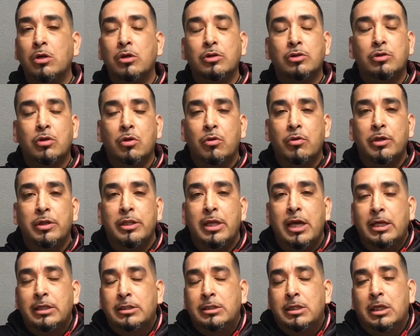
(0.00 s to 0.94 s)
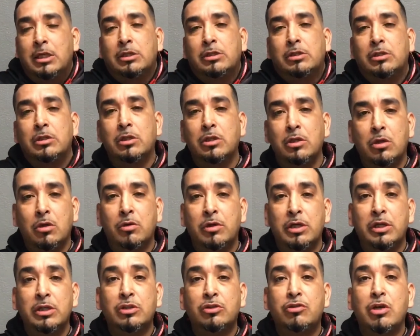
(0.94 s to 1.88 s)
So in that sense,
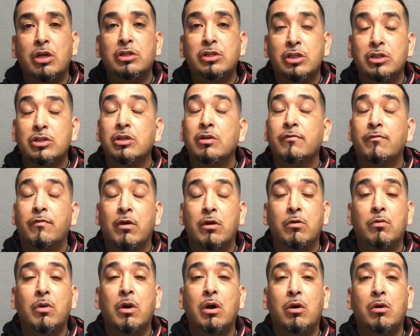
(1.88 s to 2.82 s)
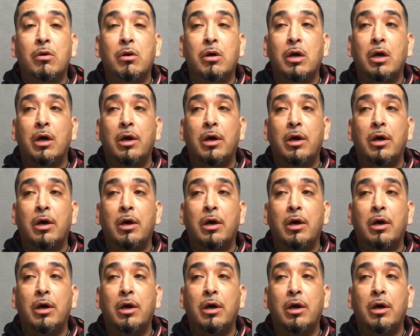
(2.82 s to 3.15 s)
he's transitioning very well.